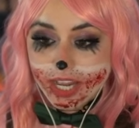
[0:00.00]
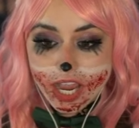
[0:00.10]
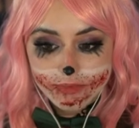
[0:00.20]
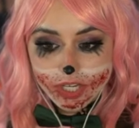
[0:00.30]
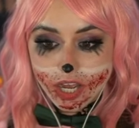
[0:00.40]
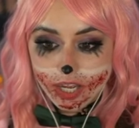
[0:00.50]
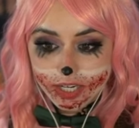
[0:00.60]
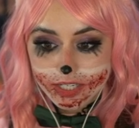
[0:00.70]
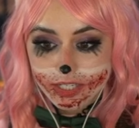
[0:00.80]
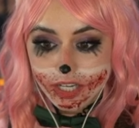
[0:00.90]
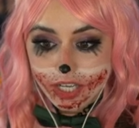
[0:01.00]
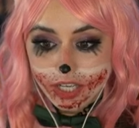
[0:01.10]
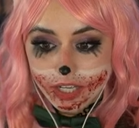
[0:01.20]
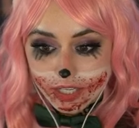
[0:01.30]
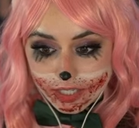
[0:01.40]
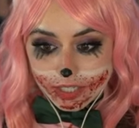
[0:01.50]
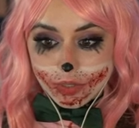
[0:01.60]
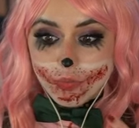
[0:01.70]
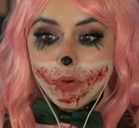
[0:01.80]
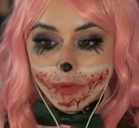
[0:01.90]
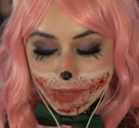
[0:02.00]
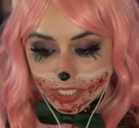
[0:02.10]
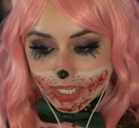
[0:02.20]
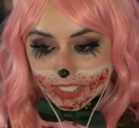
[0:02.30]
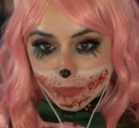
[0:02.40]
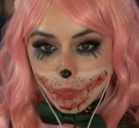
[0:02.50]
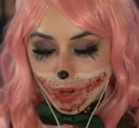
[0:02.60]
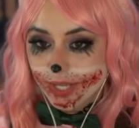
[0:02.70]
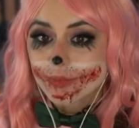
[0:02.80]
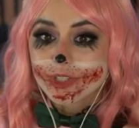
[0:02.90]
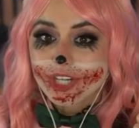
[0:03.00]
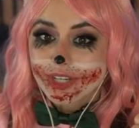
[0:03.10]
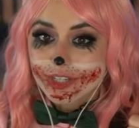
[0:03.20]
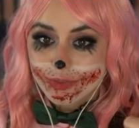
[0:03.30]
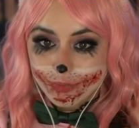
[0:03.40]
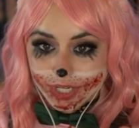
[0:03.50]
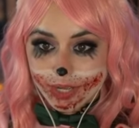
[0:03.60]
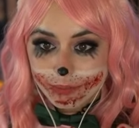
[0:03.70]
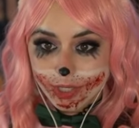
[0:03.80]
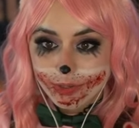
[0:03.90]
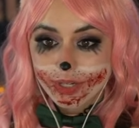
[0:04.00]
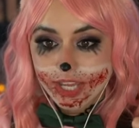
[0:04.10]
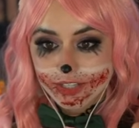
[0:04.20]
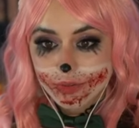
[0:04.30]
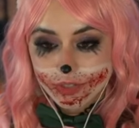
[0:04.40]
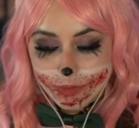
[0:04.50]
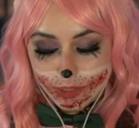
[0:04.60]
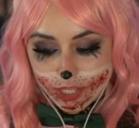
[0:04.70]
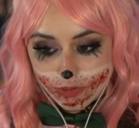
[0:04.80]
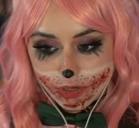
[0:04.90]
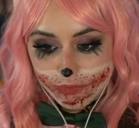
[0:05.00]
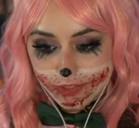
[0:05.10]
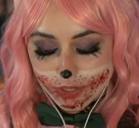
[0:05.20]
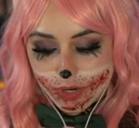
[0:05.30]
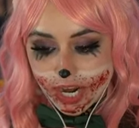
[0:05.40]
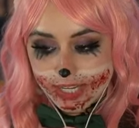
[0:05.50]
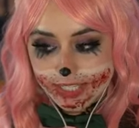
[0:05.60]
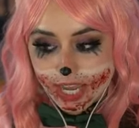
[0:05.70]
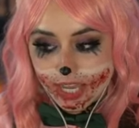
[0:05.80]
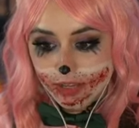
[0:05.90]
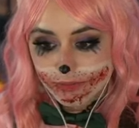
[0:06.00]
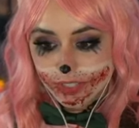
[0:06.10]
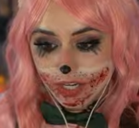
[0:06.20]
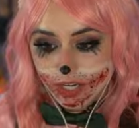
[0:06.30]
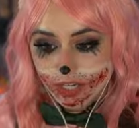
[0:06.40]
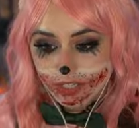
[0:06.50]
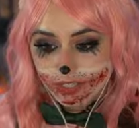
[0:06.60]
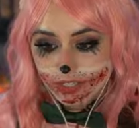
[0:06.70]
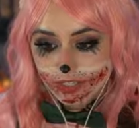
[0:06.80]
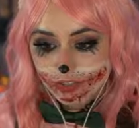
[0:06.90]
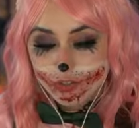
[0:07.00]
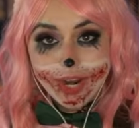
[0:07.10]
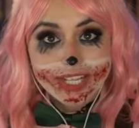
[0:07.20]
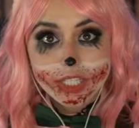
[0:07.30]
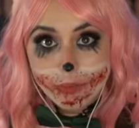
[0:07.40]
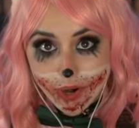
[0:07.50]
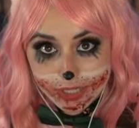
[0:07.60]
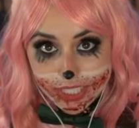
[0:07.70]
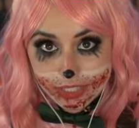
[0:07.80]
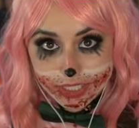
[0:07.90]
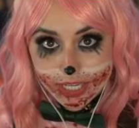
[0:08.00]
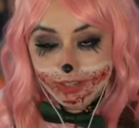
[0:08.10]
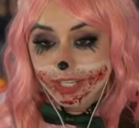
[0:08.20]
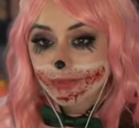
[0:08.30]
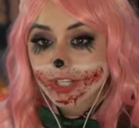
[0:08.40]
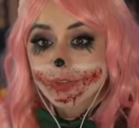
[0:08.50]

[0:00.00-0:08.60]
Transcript: I've done Wolf Among Us 1, which I need to re-upload and do a new playthrough of for you guys. I have done Jurassic Park Telltales. I've done The